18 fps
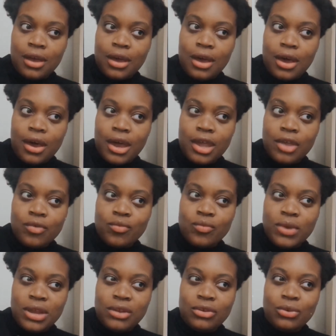I
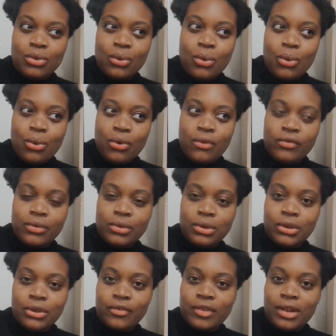read an awful
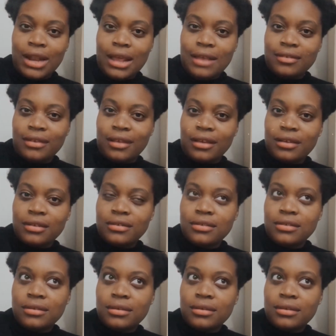lot of classics.